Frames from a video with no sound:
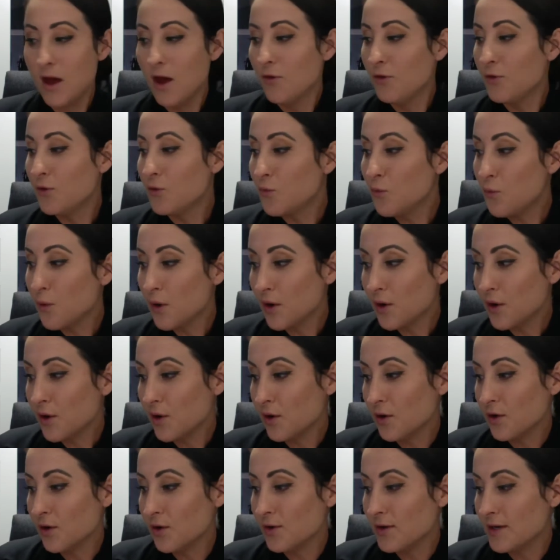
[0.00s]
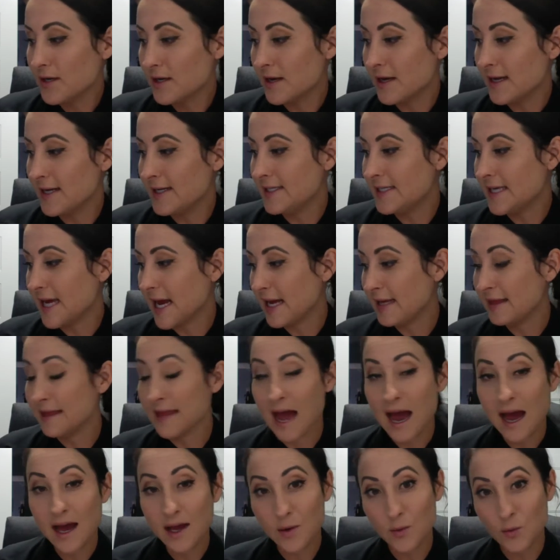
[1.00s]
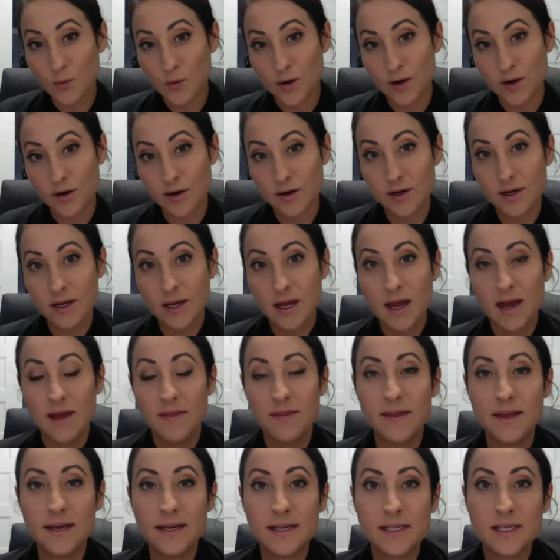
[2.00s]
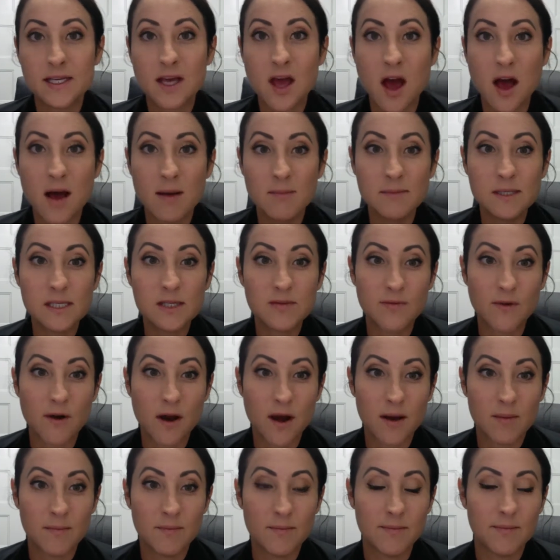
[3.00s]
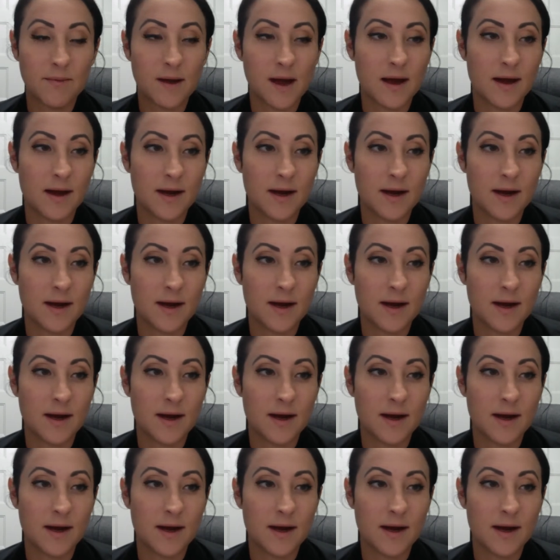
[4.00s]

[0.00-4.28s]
The word is a Latin word that comes from